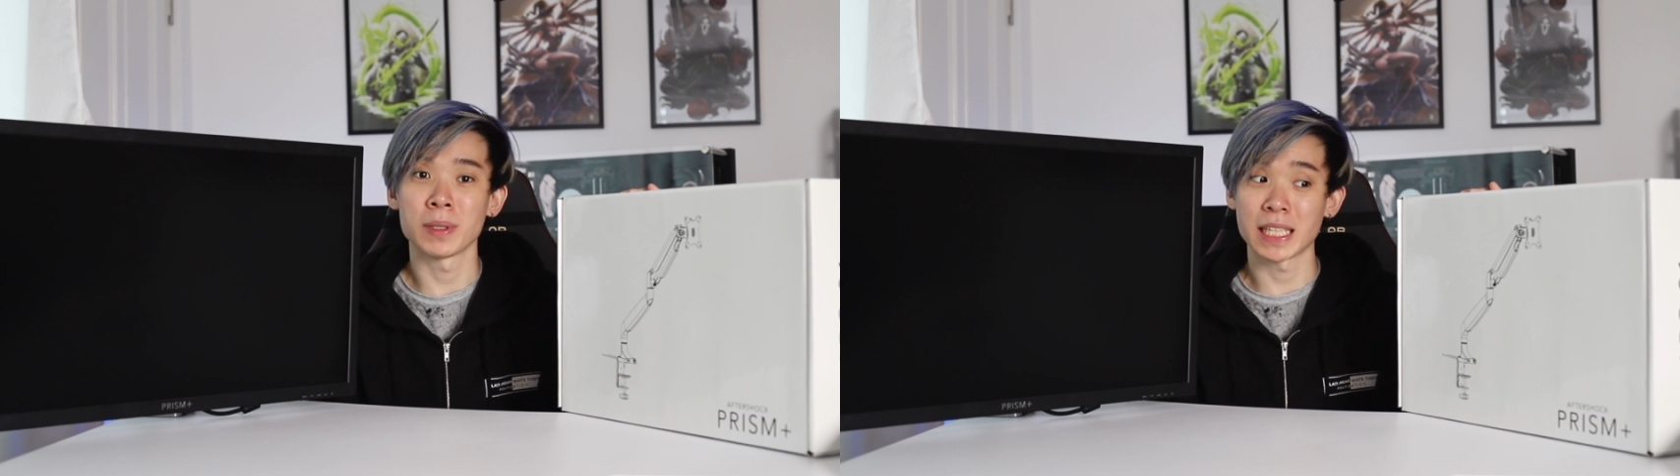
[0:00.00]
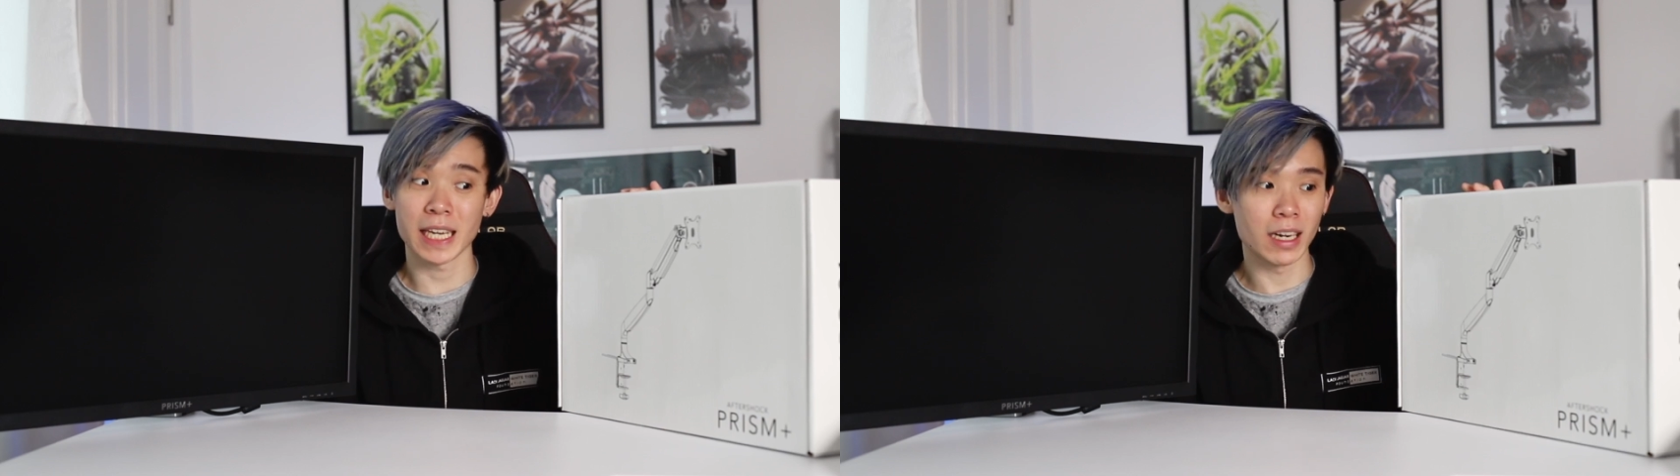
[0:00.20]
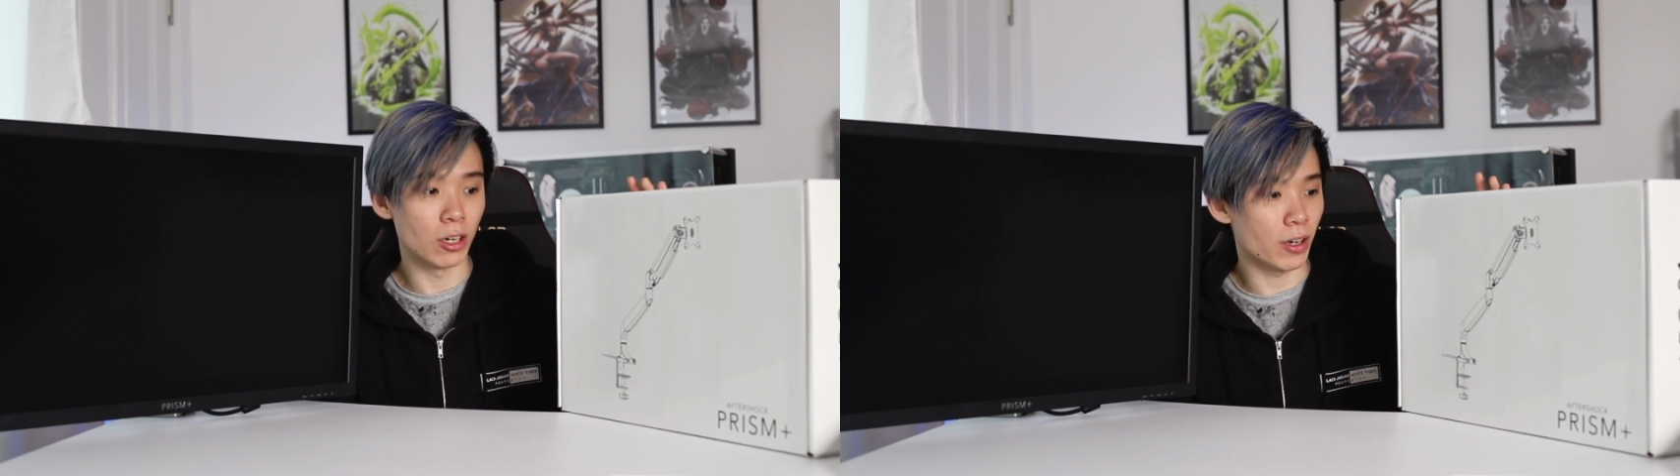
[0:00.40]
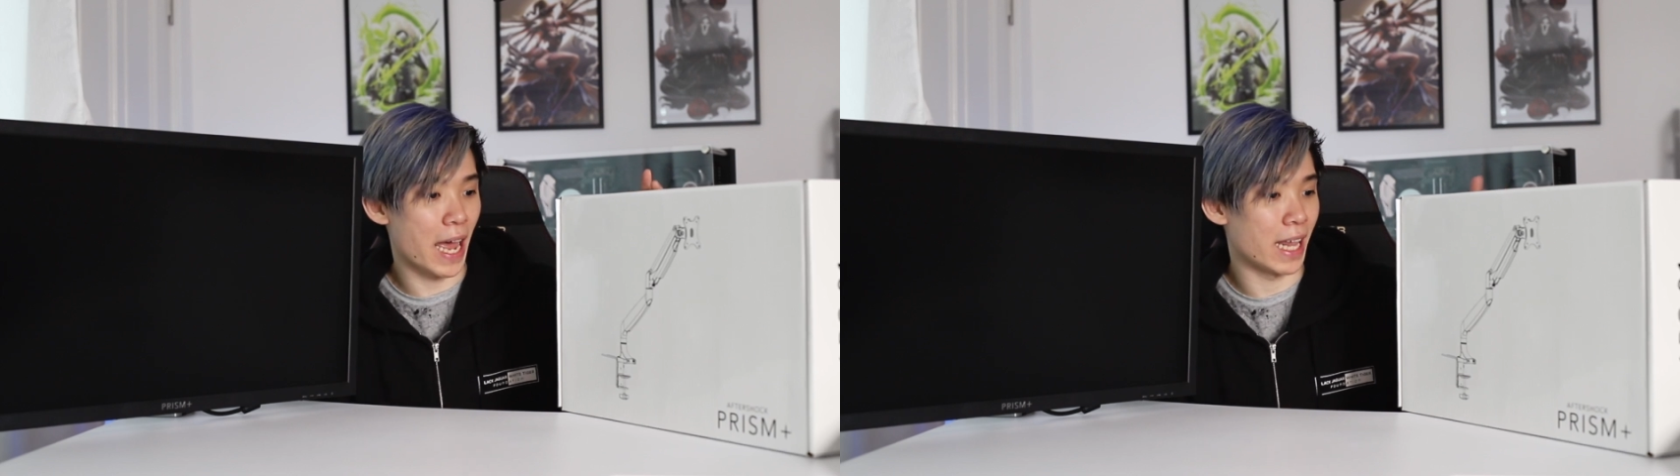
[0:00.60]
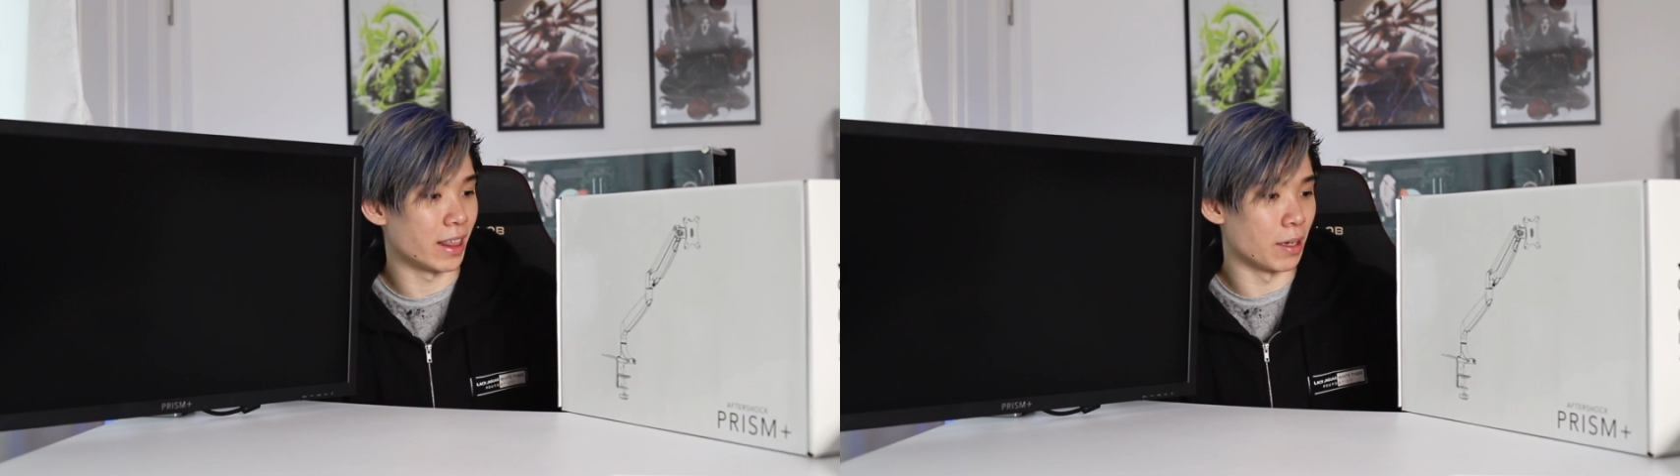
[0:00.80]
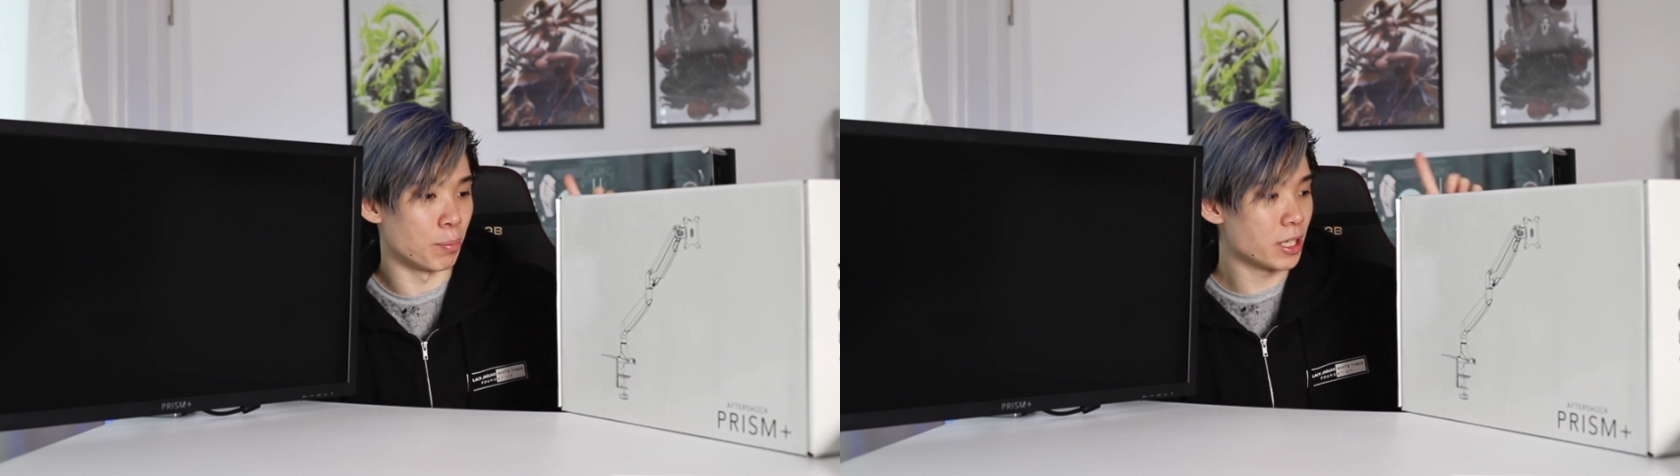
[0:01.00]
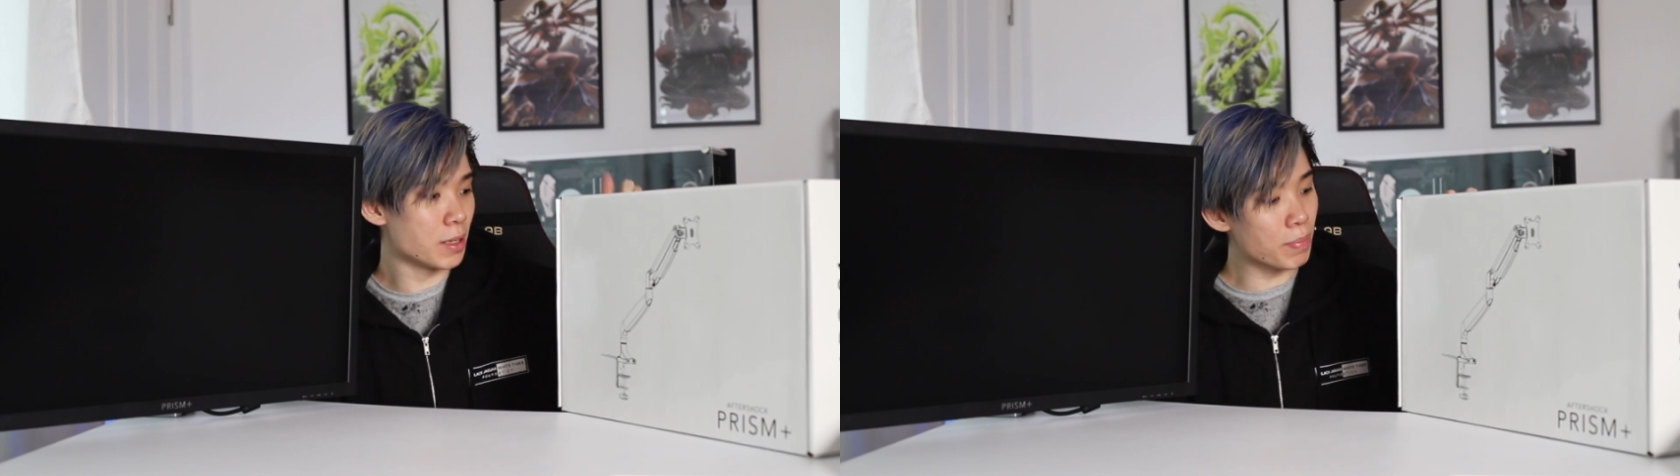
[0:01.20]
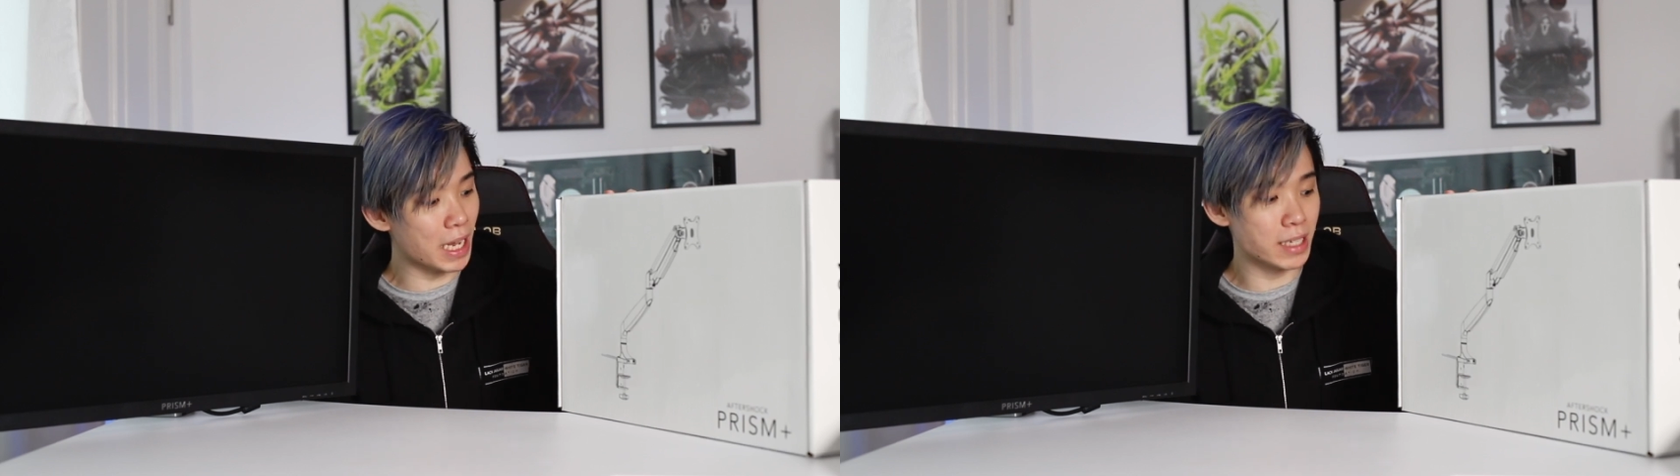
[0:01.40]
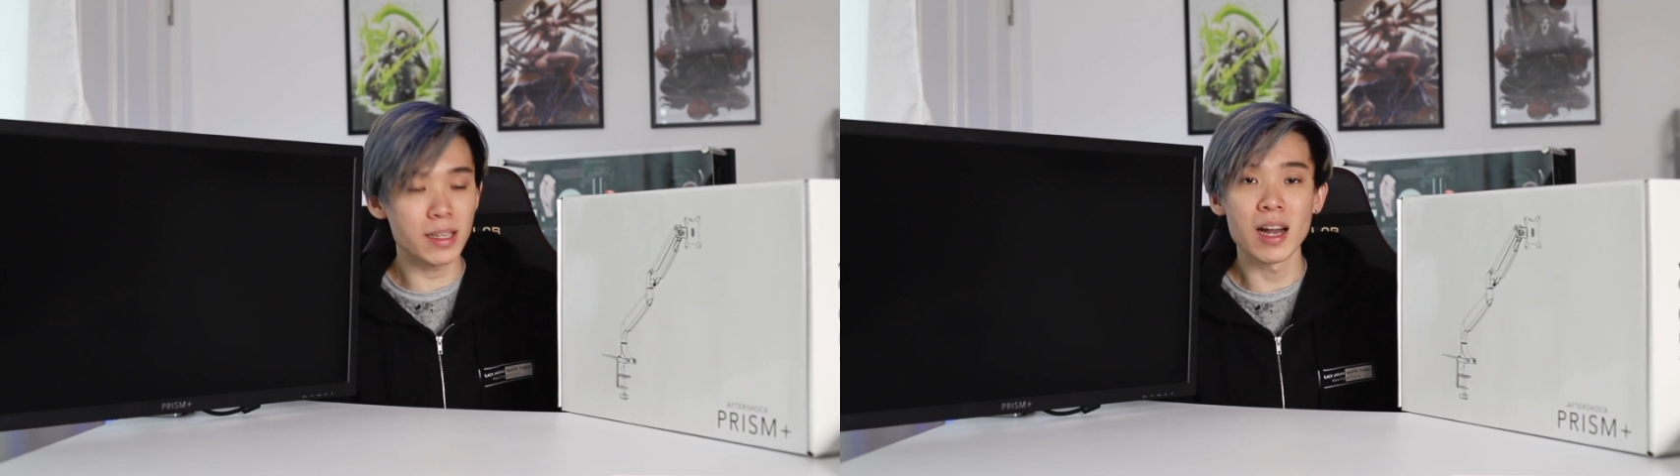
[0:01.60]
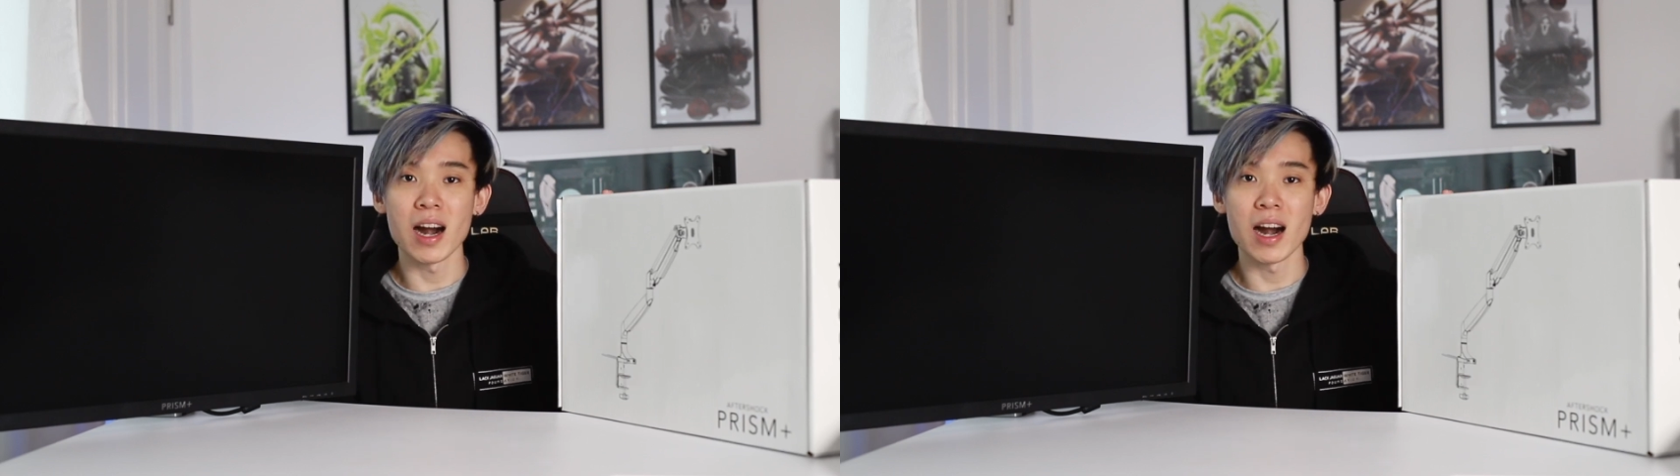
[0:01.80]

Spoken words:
to be taking a look at the Prism Plus